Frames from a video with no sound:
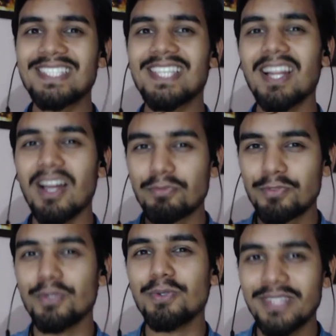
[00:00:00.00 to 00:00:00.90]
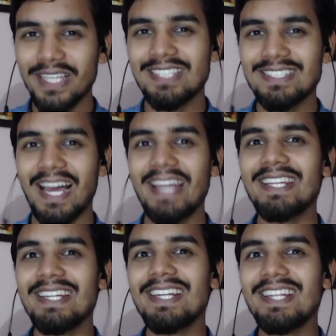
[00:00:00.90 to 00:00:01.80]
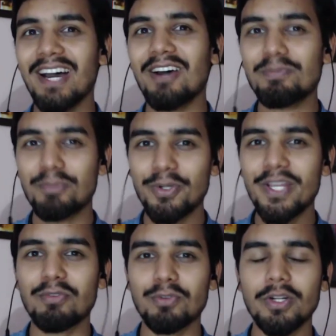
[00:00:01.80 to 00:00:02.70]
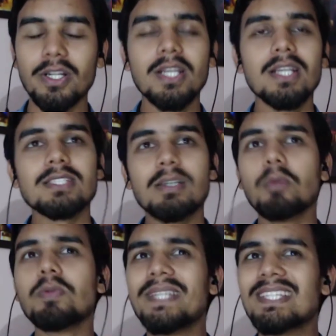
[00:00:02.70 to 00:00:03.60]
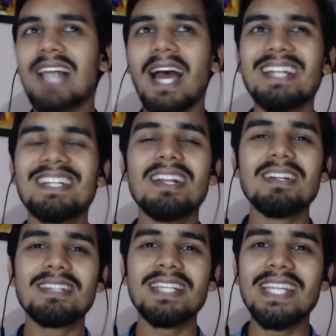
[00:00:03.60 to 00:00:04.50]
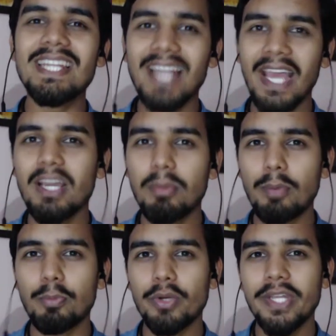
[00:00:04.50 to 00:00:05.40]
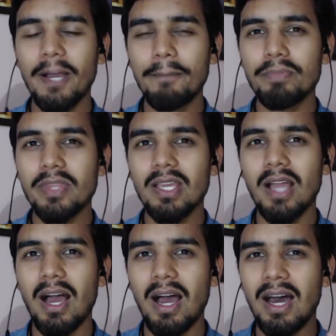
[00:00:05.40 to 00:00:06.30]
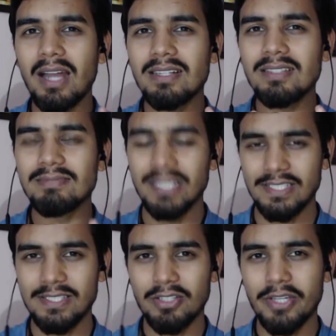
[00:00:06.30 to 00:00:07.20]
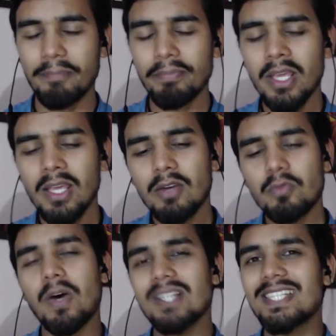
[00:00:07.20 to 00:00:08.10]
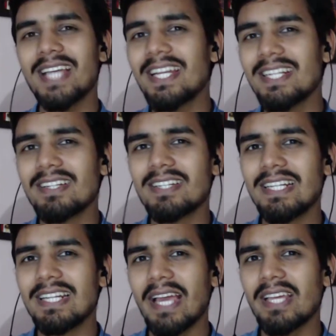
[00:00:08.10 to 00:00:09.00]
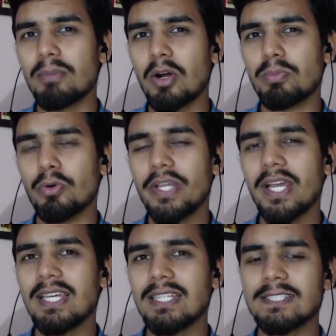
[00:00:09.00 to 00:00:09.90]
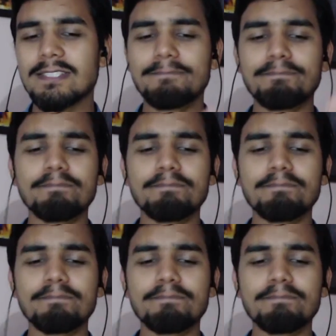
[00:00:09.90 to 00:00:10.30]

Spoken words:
are a few things I really loved Podia for. Some of the things I didn't really like about Podia are this. Okay, first thing I didn't really like about Podia is